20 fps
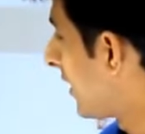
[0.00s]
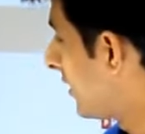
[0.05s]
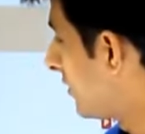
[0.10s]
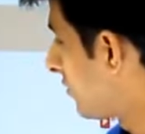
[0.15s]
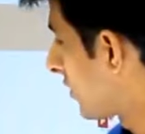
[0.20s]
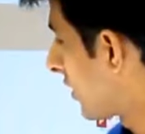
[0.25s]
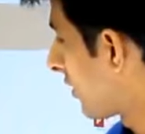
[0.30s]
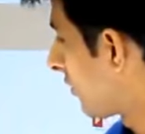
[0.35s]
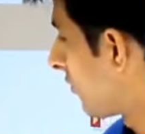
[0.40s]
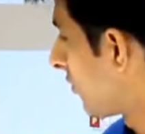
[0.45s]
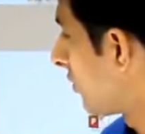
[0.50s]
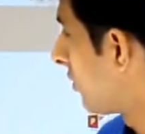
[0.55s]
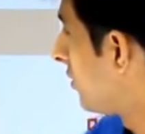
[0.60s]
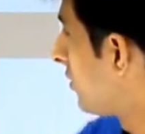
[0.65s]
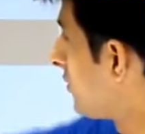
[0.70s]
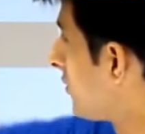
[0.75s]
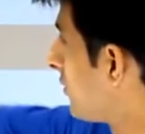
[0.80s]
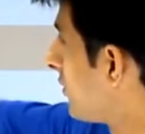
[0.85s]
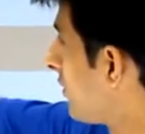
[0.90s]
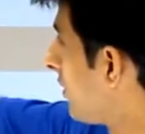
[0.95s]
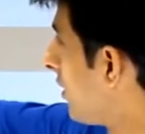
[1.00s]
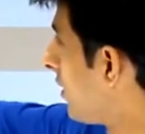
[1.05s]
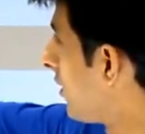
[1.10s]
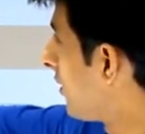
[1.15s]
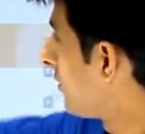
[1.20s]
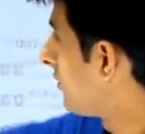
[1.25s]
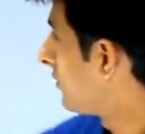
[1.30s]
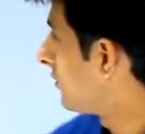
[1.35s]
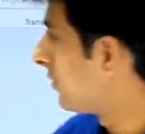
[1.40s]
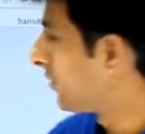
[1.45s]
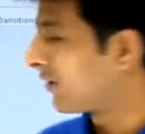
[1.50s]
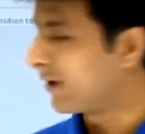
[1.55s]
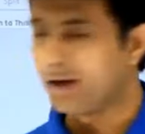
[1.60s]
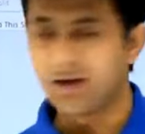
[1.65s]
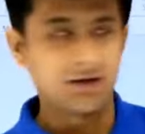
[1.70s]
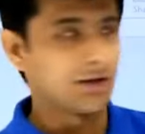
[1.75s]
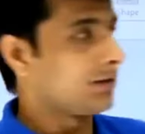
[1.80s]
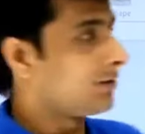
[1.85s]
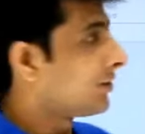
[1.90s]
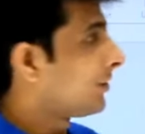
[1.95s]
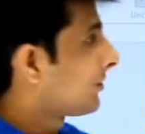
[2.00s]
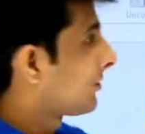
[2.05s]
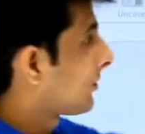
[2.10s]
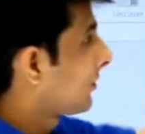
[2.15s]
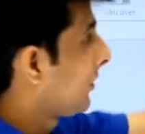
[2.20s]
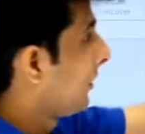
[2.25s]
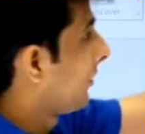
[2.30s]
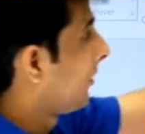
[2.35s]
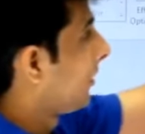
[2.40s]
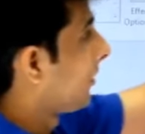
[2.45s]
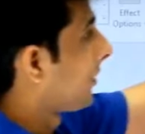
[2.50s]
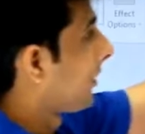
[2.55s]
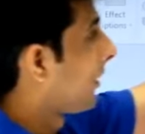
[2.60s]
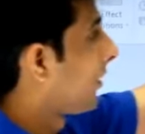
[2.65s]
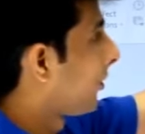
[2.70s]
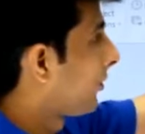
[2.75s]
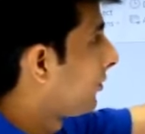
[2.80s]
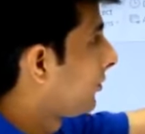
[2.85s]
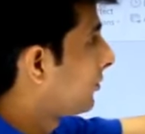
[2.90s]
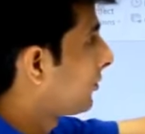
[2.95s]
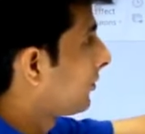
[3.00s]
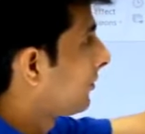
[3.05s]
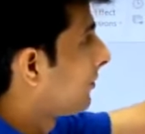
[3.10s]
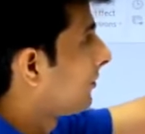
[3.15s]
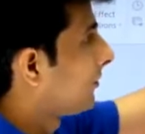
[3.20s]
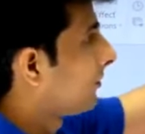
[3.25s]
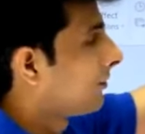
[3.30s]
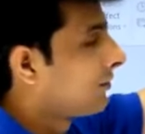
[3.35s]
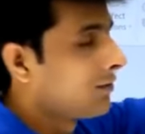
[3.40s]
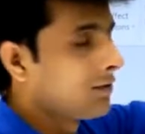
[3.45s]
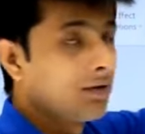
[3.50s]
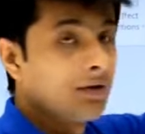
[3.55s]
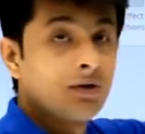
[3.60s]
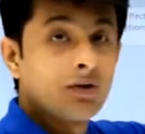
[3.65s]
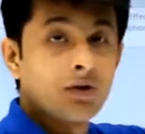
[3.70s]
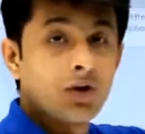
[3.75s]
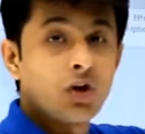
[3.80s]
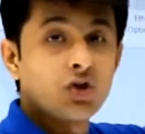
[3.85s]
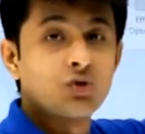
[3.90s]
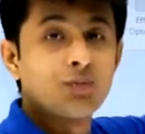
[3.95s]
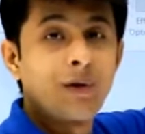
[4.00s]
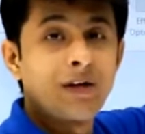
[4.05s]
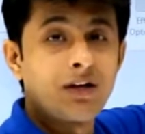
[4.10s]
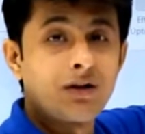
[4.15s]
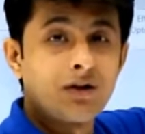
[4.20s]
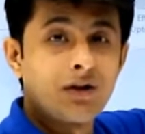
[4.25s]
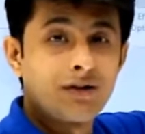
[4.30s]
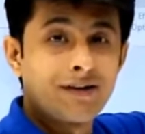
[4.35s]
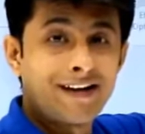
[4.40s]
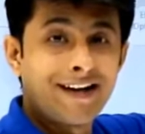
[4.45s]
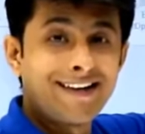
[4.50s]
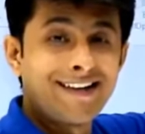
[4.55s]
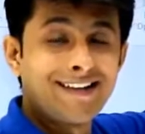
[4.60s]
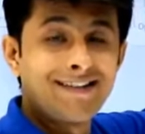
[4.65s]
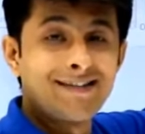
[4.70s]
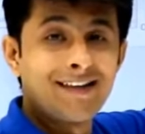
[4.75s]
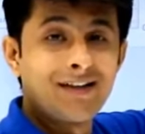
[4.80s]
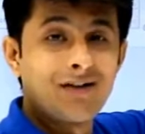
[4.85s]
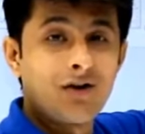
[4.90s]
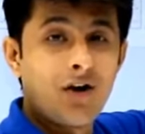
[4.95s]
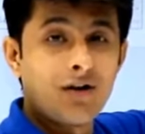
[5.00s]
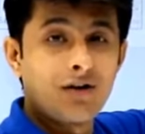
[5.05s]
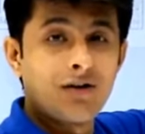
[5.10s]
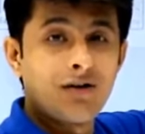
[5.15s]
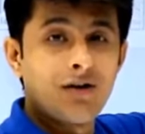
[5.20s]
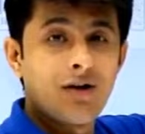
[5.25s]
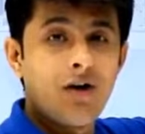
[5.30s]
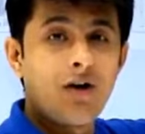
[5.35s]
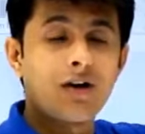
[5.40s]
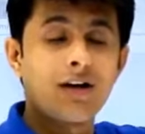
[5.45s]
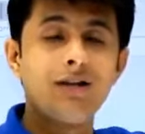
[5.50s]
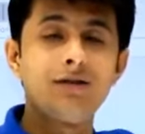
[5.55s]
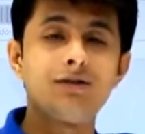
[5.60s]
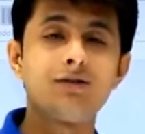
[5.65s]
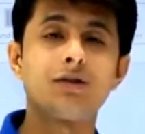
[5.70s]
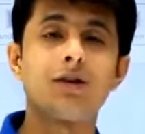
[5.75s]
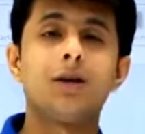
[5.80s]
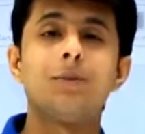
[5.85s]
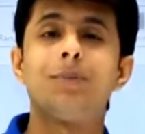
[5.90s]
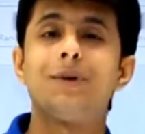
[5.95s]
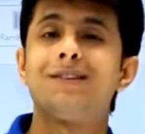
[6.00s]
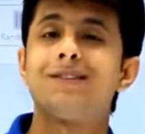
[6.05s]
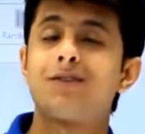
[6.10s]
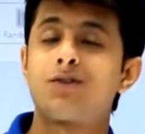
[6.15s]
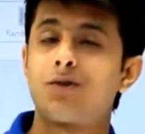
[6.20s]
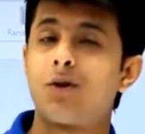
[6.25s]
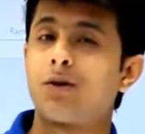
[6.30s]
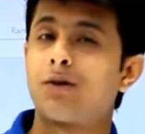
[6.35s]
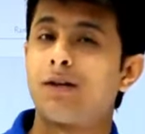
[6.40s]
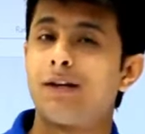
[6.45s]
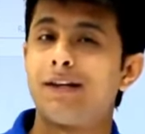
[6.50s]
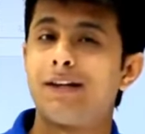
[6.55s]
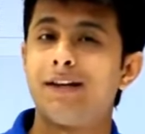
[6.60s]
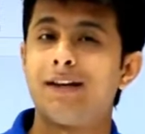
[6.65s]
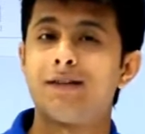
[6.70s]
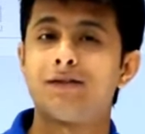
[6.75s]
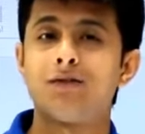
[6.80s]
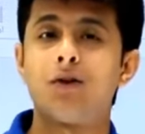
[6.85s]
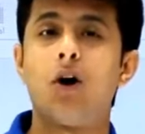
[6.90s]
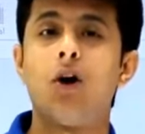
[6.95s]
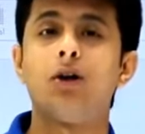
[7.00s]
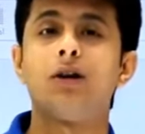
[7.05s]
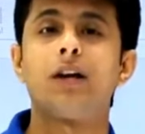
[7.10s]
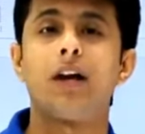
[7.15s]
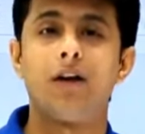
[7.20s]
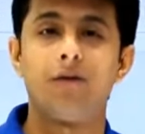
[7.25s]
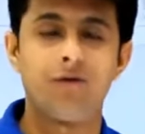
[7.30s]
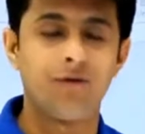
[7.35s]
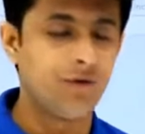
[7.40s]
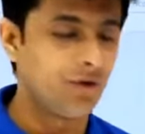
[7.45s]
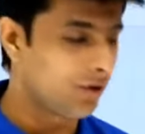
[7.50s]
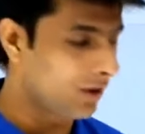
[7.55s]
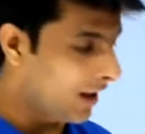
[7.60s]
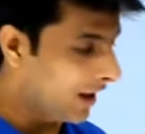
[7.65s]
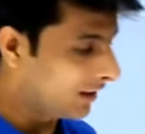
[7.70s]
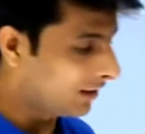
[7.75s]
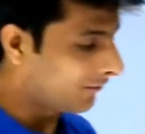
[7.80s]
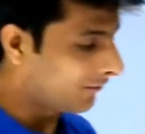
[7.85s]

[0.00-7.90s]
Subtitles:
is you can go to this, you can just click on this cross button on the right hand side corner, or else you can press a shortcut key as Alt F4 and the